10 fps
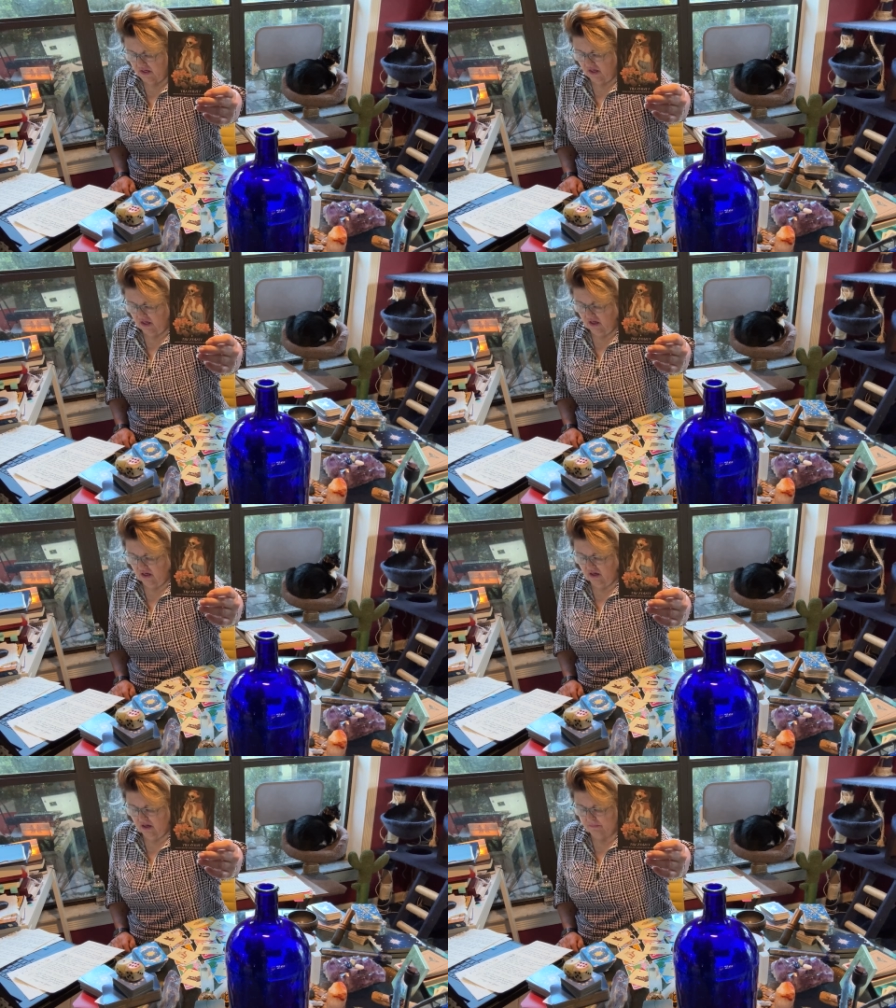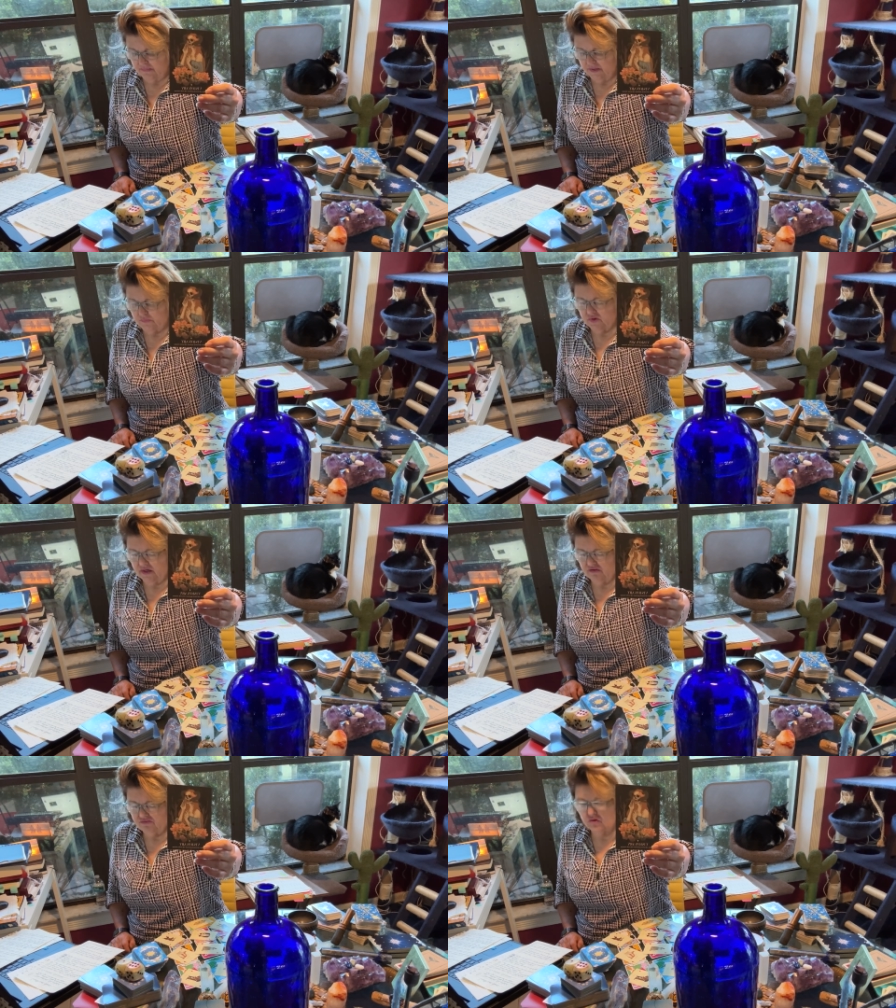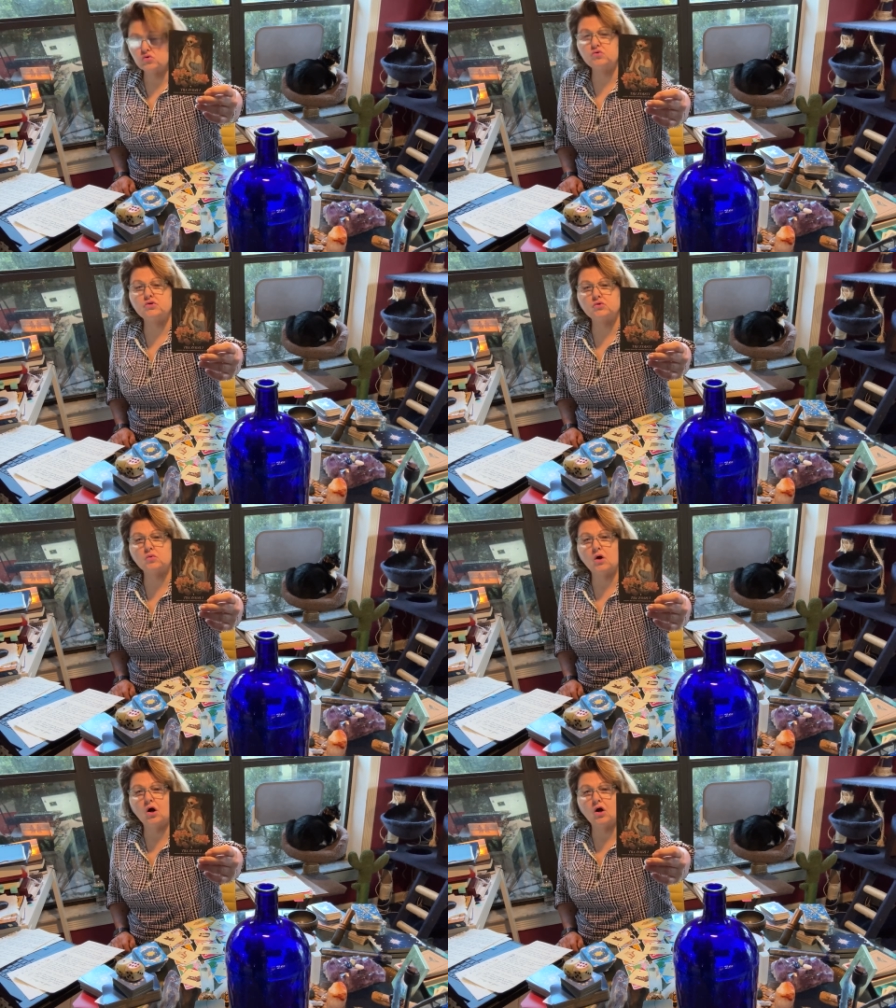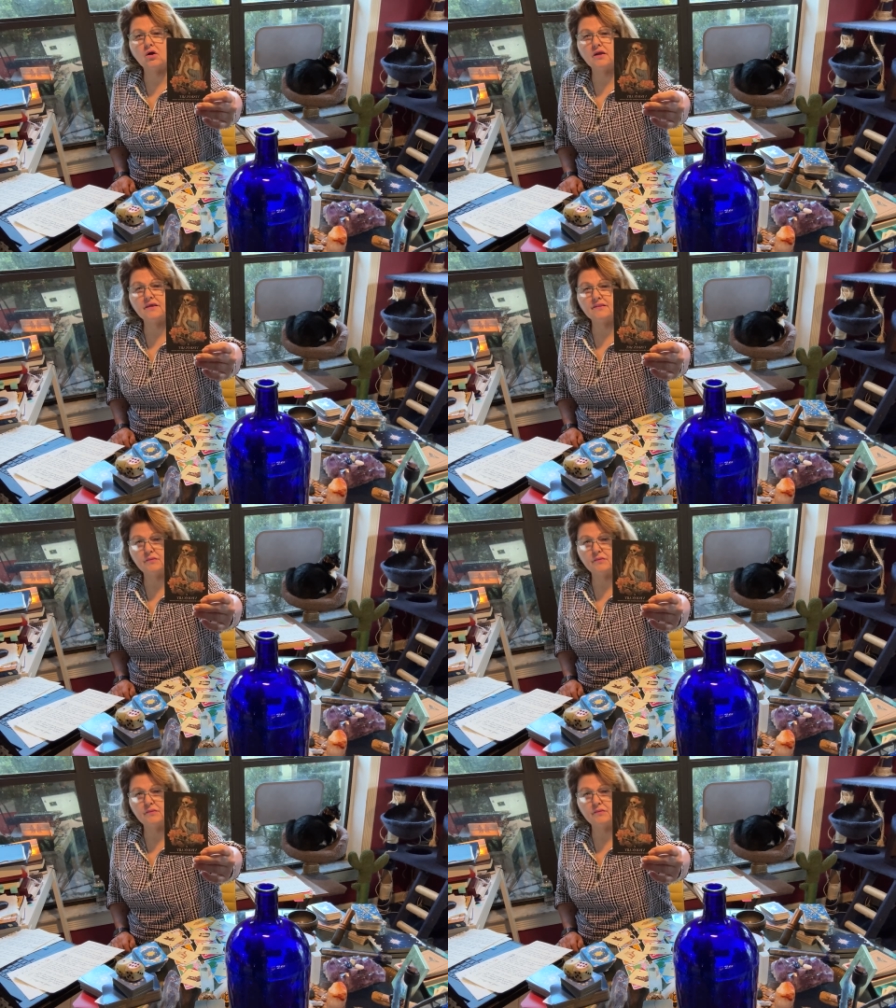a memory of who you are in the